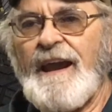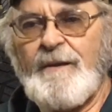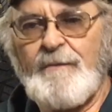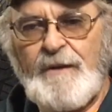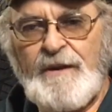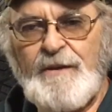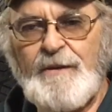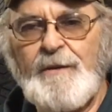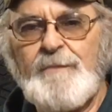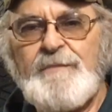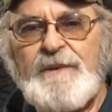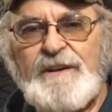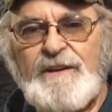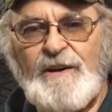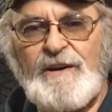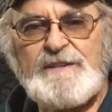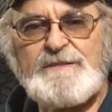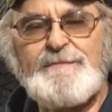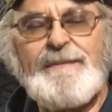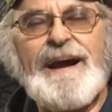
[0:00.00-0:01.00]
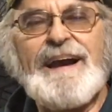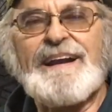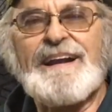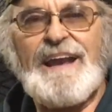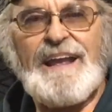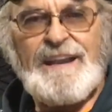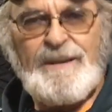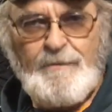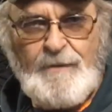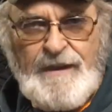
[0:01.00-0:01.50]
and we do it because by
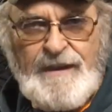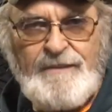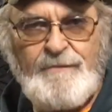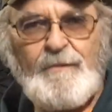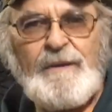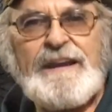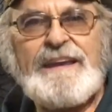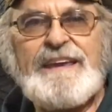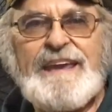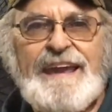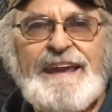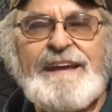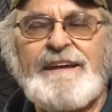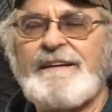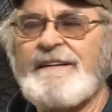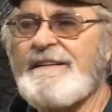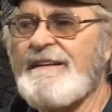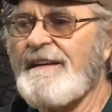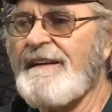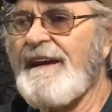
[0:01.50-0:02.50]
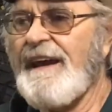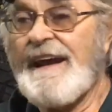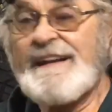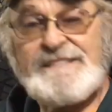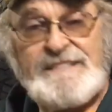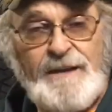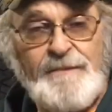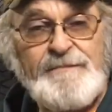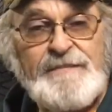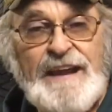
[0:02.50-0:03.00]
golly, we we can, and
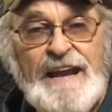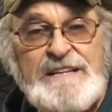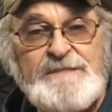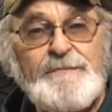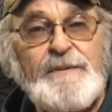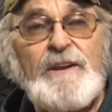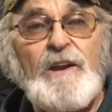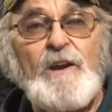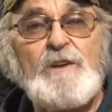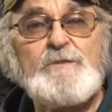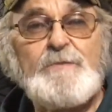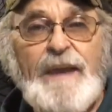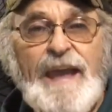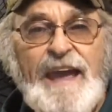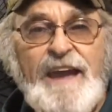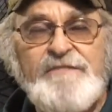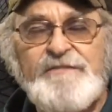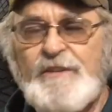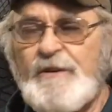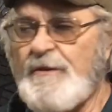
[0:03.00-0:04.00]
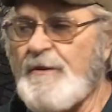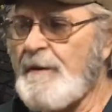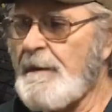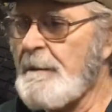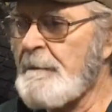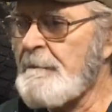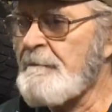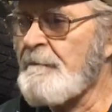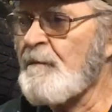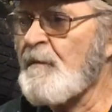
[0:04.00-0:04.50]
sometimes because we have to,
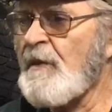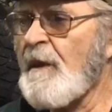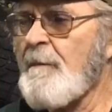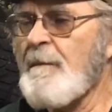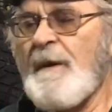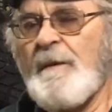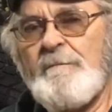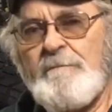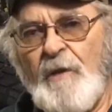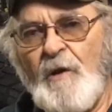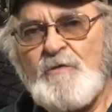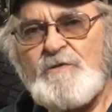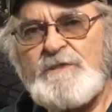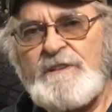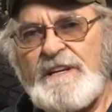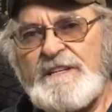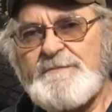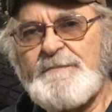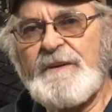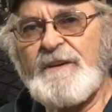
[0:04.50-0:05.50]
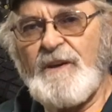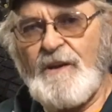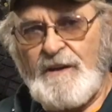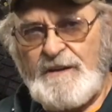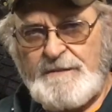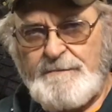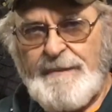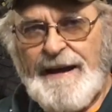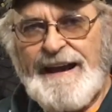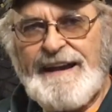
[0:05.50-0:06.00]
but mostly it's
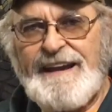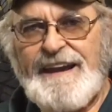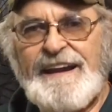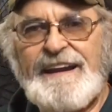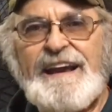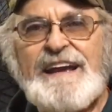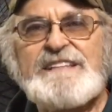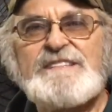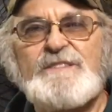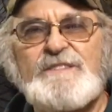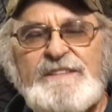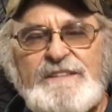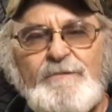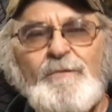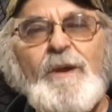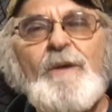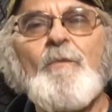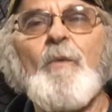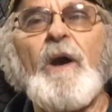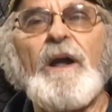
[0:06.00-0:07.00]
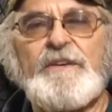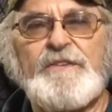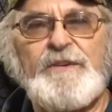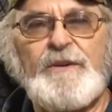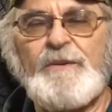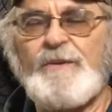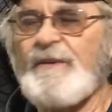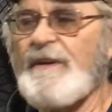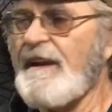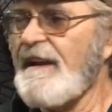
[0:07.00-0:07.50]
because by dang us, we want
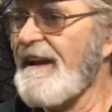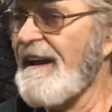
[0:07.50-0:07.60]
to.